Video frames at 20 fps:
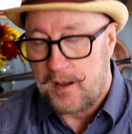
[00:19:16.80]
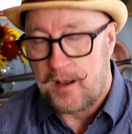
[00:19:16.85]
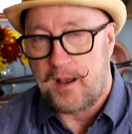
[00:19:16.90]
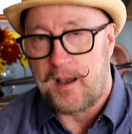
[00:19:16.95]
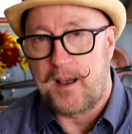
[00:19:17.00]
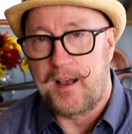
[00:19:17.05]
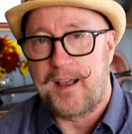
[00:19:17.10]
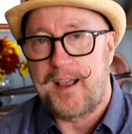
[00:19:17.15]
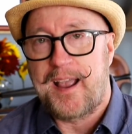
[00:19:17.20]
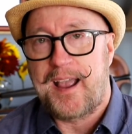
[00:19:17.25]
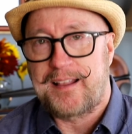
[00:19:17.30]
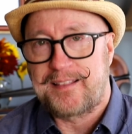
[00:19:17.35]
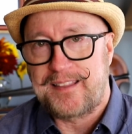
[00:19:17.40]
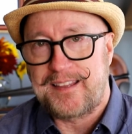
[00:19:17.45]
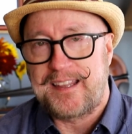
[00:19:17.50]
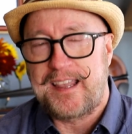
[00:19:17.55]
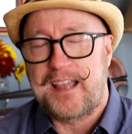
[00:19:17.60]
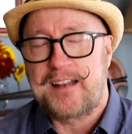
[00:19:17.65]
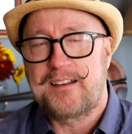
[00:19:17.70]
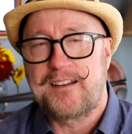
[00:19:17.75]
At
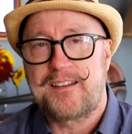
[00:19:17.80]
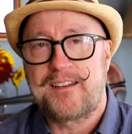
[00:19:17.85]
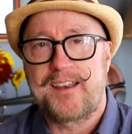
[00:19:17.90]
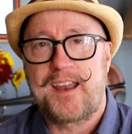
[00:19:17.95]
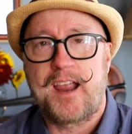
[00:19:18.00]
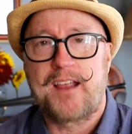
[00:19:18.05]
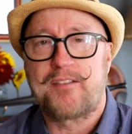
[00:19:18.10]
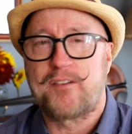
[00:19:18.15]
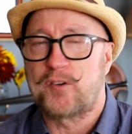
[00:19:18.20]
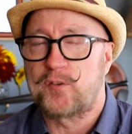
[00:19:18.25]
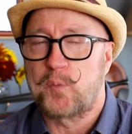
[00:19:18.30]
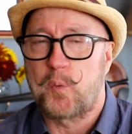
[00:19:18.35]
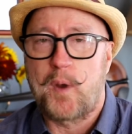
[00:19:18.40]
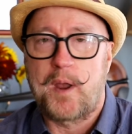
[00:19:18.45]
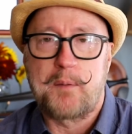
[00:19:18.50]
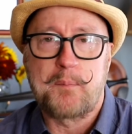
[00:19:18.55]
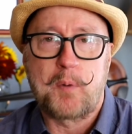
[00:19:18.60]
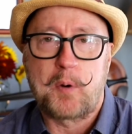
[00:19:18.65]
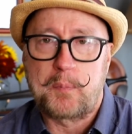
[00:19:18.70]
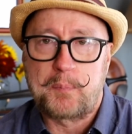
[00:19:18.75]
the end of the day, there's
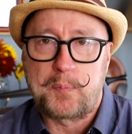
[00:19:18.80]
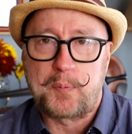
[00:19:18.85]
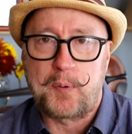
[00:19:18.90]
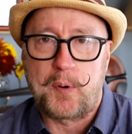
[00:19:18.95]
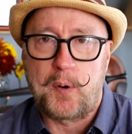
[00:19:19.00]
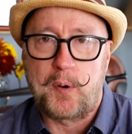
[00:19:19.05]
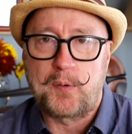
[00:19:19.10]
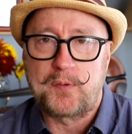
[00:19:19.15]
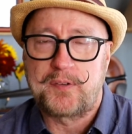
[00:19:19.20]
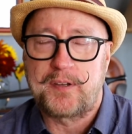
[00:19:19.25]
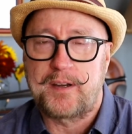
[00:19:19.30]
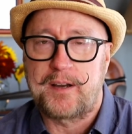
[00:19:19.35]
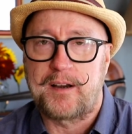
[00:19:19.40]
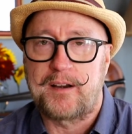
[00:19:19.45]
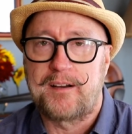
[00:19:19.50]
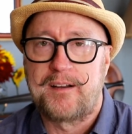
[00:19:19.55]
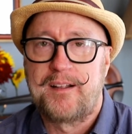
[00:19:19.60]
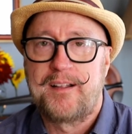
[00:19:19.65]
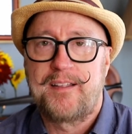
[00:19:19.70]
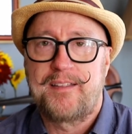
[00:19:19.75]
way more pros
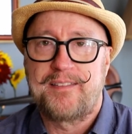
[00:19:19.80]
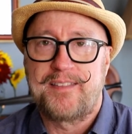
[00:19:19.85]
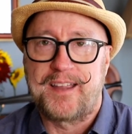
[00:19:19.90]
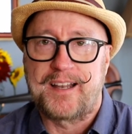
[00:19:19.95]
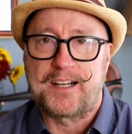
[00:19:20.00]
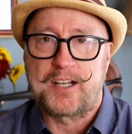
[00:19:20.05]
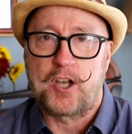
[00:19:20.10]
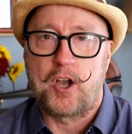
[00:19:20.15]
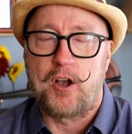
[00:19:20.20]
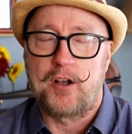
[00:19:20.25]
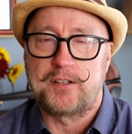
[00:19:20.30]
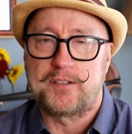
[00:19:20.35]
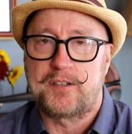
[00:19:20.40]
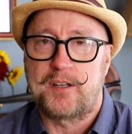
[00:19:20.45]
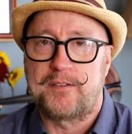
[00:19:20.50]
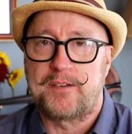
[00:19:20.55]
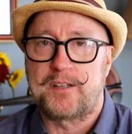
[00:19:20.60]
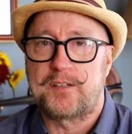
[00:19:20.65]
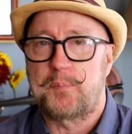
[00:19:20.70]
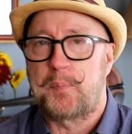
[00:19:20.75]
here than cons
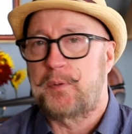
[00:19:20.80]
on this,